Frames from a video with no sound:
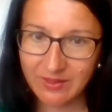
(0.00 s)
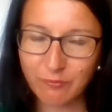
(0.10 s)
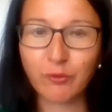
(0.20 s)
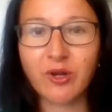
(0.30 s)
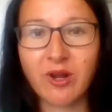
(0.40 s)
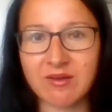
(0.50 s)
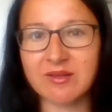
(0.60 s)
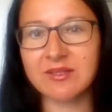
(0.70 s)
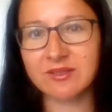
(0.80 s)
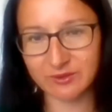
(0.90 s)
for
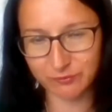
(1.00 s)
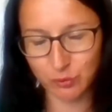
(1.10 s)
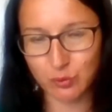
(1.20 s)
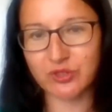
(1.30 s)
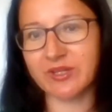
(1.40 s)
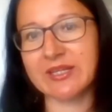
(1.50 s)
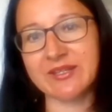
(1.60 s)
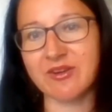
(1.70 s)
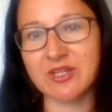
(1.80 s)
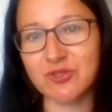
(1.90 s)
the future
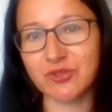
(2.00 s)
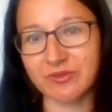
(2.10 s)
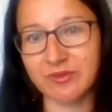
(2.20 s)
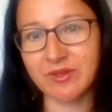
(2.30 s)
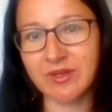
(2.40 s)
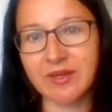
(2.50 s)
generation.